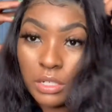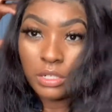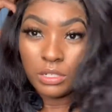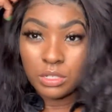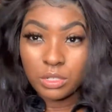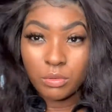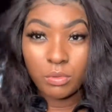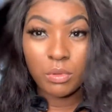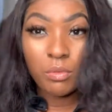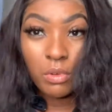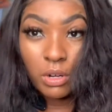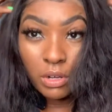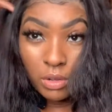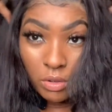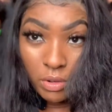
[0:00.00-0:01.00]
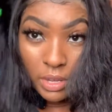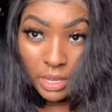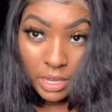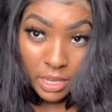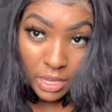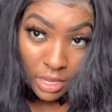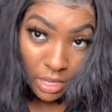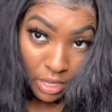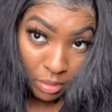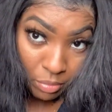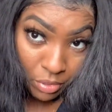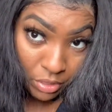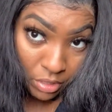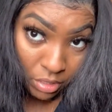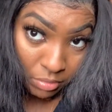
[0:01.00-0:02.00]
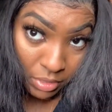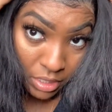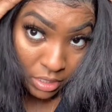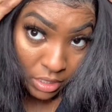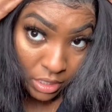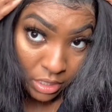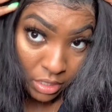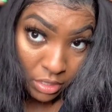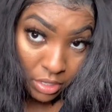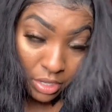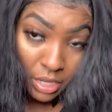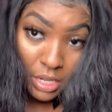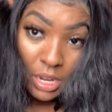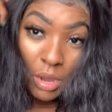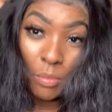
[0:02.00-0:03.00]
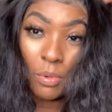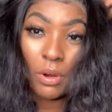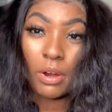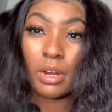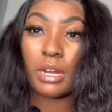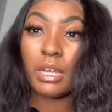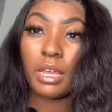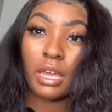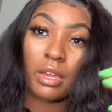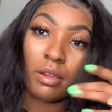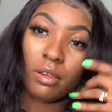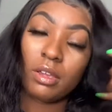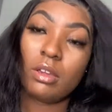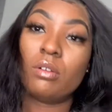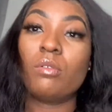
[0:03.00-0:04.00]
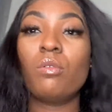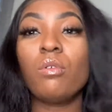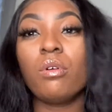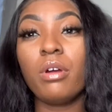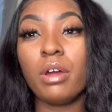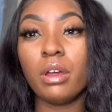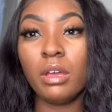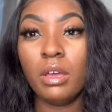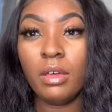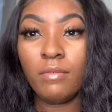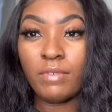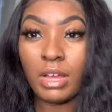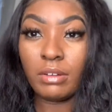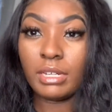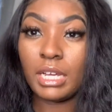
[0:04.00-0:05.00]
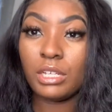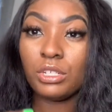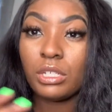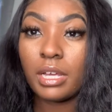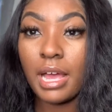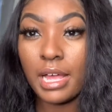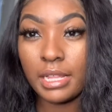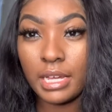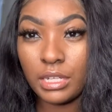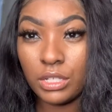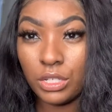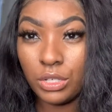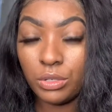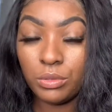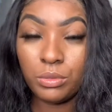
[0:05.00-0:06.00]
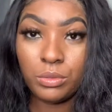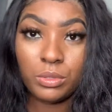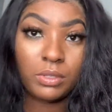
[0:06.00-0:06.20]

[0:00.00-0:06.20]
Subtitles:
So we want to go ahead and put some concealer in our parting area, or foundation. I like to use